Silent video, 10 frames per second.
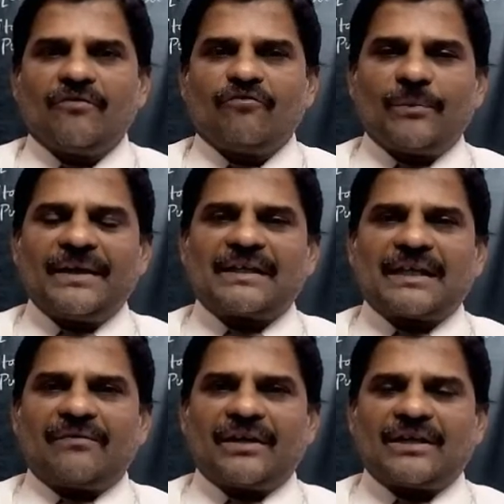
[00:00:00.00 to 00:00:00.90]
Women
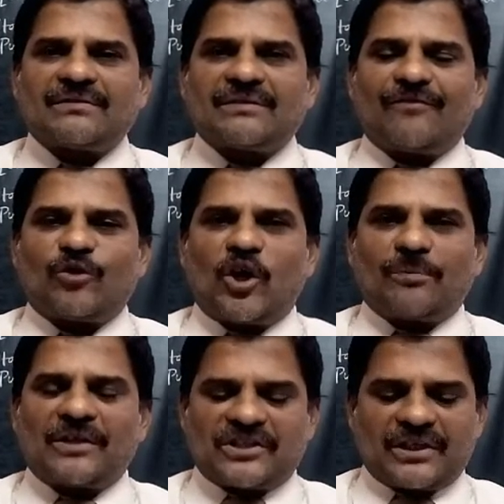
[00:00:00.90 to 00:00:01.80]
travelers, they have not
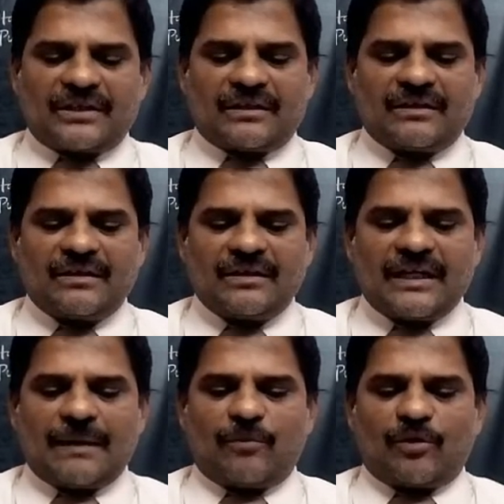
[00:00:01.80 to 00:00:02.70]
mentioned
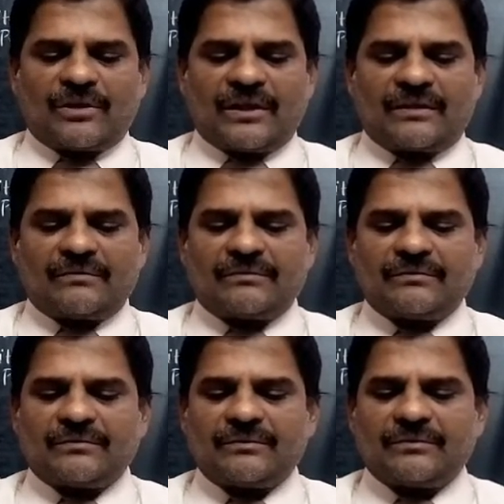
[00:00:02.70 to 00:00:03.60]
about their
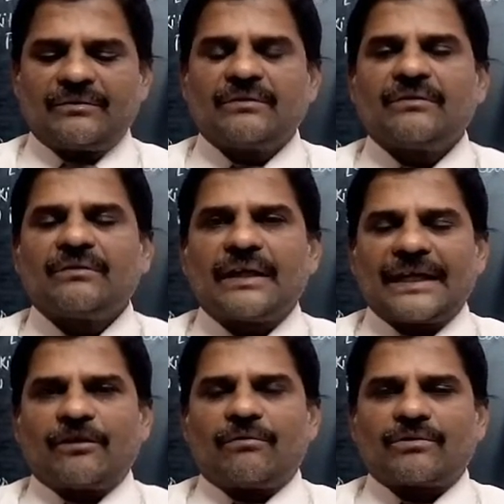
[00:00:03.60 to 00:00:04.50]

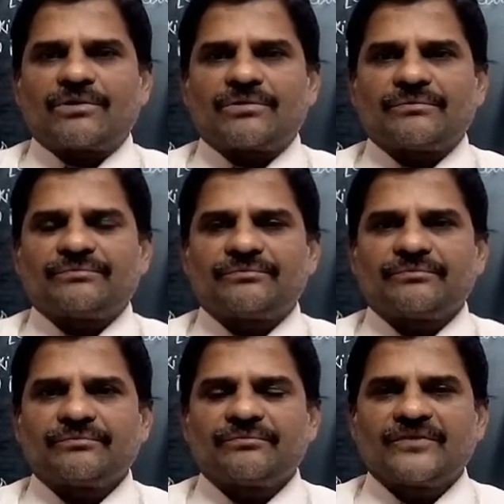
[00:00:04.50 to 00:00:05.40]
accounts.
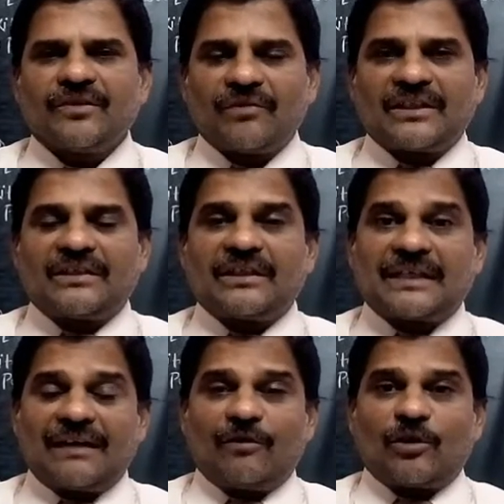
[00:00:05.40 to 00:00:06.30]
Whether they
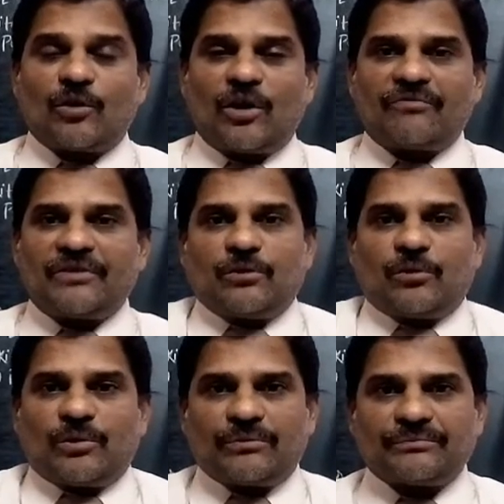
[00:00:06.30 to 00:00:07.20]
traveled or not, we
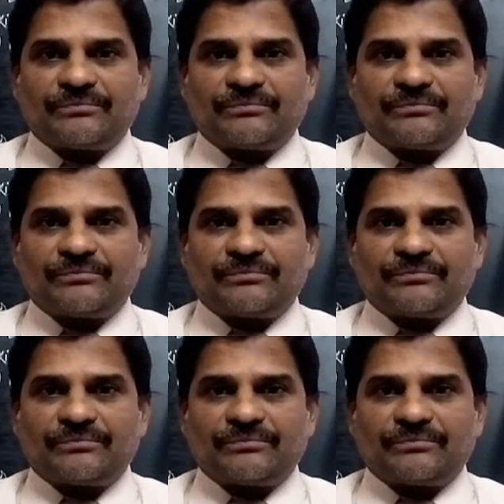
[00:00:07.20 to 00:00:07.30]
don't know.